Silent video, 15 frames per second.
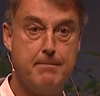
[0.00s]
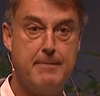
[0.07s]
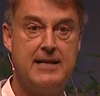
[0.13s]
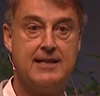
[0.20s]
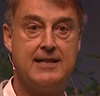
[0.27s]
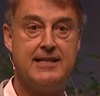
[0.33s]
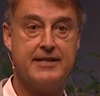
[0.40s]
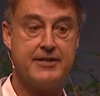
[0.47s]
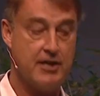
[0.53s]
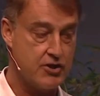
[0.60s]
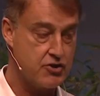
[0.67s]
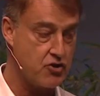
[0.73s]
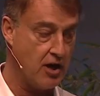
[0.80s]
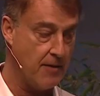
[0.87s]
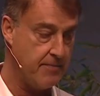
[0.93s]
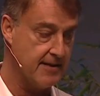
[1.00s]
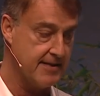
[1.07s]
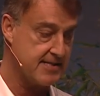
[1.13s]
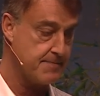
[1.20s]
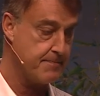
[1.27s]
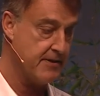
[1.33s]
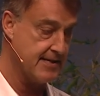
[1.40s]
million
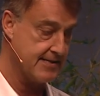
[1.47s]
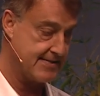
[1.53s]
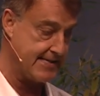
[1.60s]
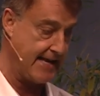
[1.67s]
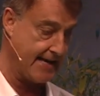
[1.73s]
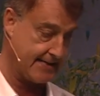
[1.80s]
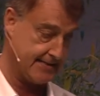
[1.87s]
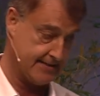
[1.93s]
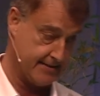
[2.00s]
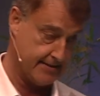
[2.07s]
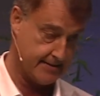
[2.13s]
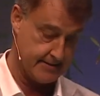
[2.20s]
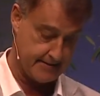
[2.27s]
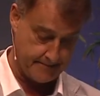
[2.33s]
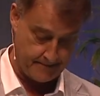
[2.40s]
droplets per second.